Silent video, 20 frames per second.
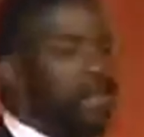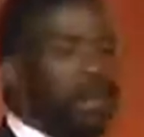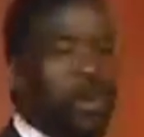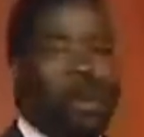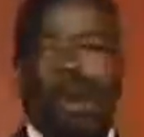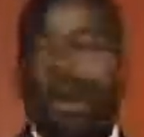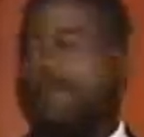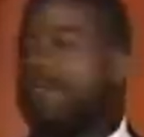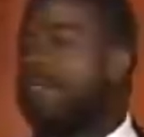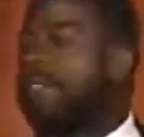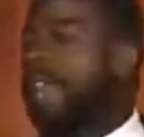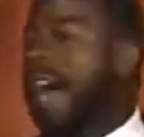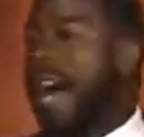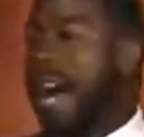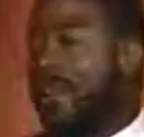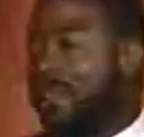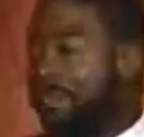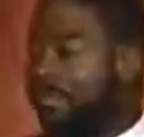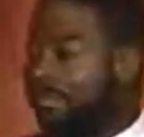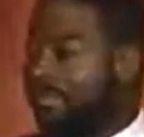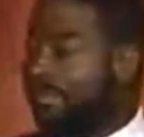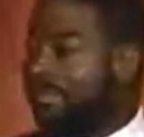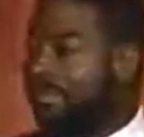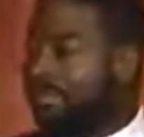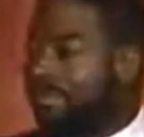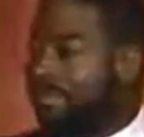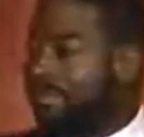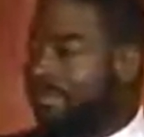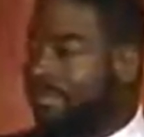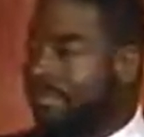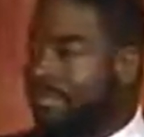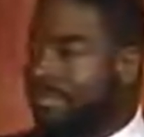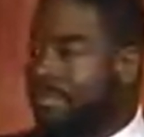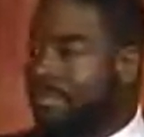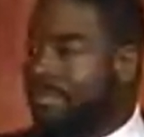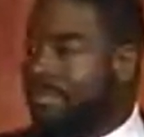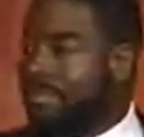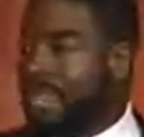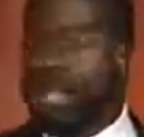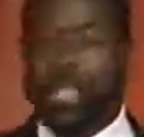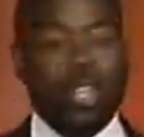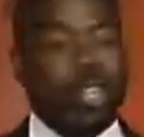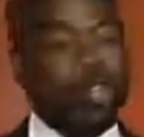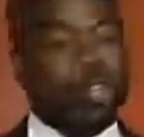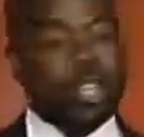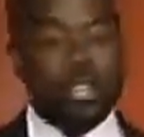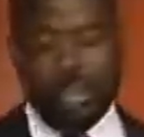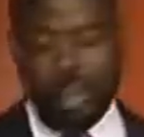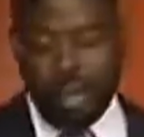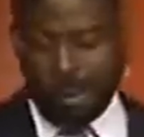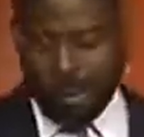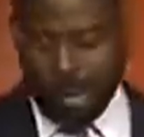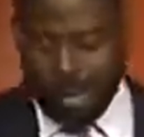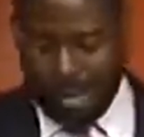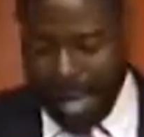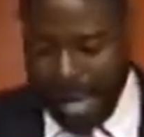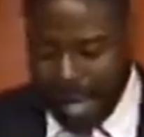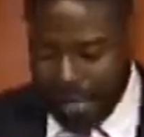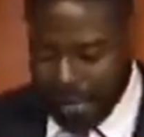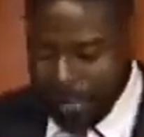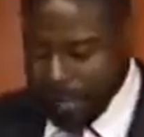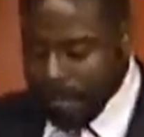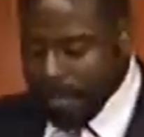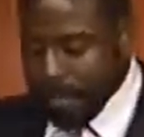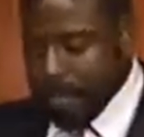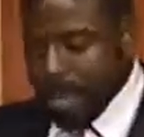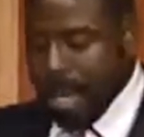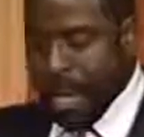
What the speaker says: or flop. You determine that.